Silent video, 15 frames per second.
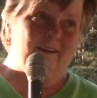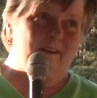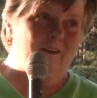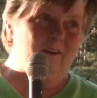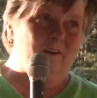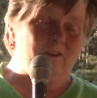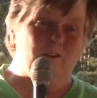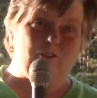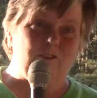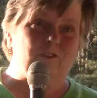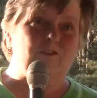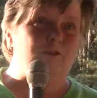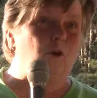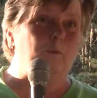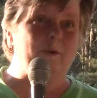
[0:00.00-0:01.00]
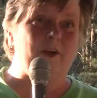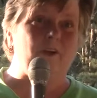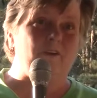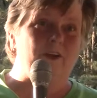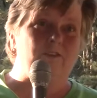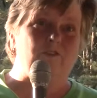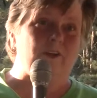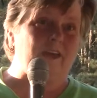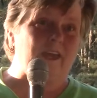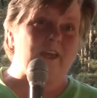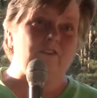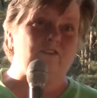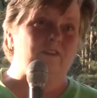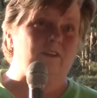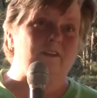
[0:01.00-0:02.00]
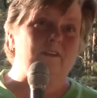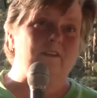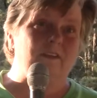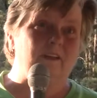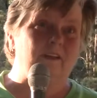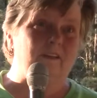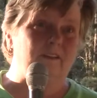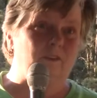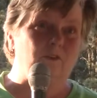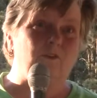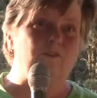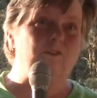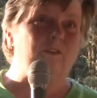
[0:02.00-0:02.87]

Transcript: oh, there's just no better education than those